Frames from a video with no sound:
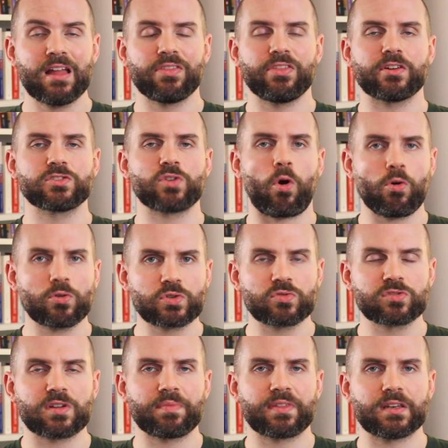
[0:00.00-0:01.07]
There's also
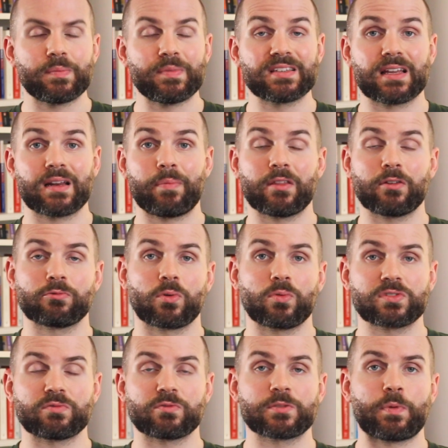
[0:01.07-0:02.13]
something to be said about the
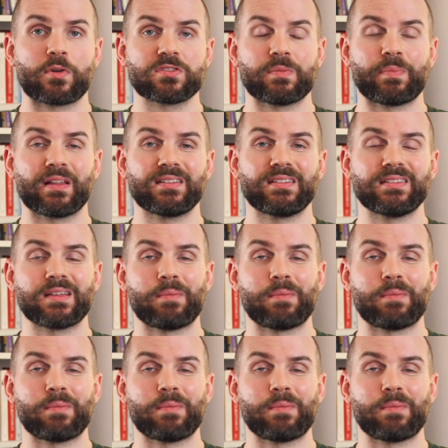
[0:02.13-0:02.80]
roles and responsibilities